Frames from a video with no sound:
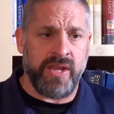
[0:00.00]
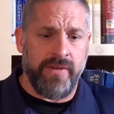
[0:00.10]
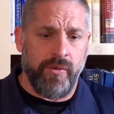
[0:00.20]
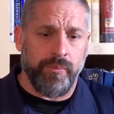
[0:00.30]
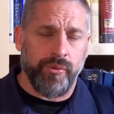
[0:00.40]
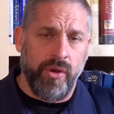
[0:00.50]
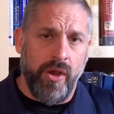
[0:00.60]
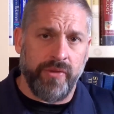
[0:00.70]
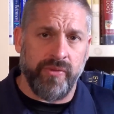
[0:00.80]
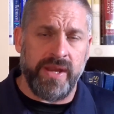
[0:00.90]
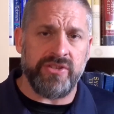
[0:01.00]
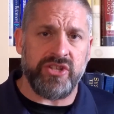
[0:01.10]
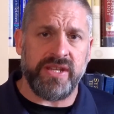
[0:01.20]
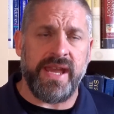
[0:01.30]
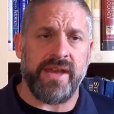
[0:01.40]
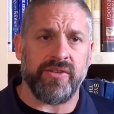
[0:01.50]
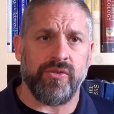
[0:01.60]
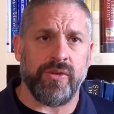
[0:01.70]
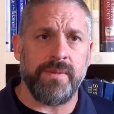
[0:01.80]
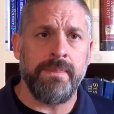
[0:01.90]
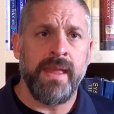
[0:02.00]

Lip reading: kind of a broad-ranging category,